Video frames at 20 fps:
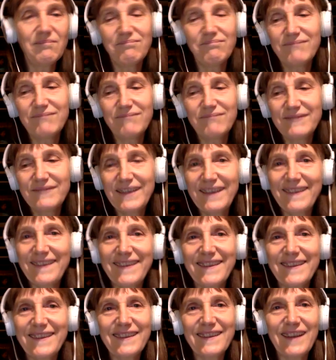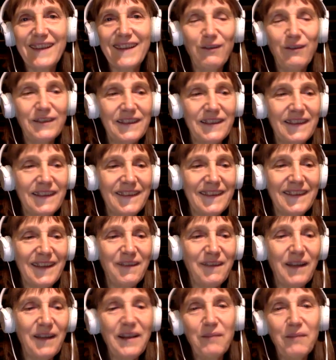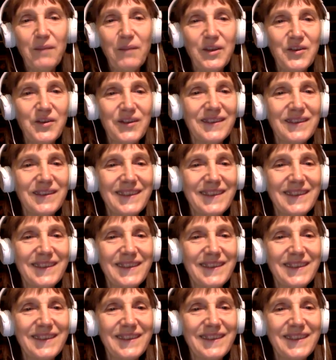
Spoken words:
that's how it is. Yeah, animation.